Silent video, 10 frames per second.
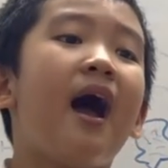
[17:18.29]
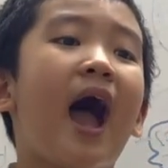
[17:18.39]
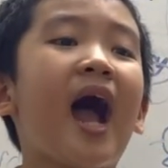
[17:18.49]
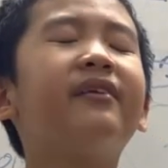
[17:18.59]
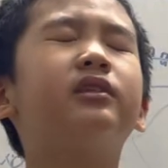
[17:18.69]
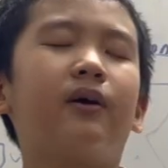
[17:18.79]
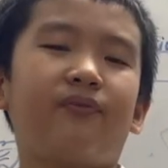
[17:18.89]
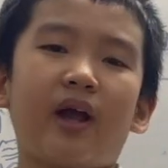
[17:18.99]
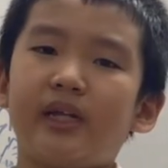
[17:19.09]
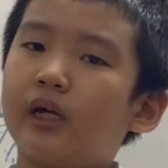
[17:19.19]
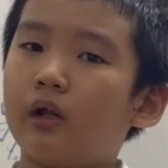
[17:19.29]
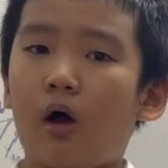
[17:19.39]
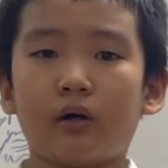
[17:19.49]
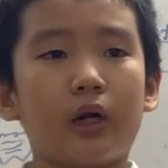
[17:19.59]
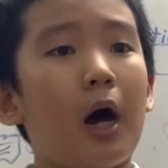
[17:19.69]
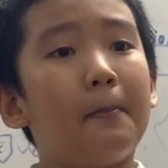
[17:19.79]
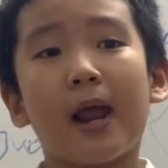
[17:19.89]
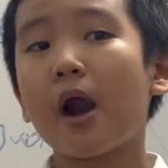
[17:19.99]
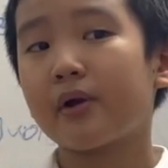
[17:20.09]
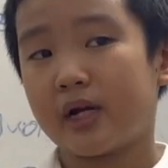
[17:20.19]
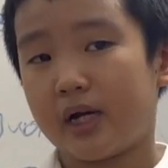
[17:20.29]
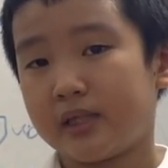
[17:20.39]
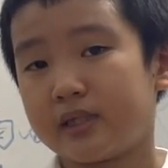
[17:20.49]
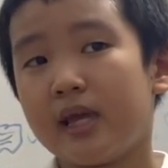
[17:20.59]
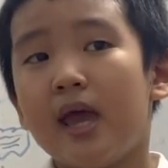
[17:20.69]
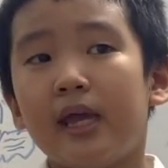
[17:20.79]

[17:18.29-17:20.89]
After fighting along the Americans,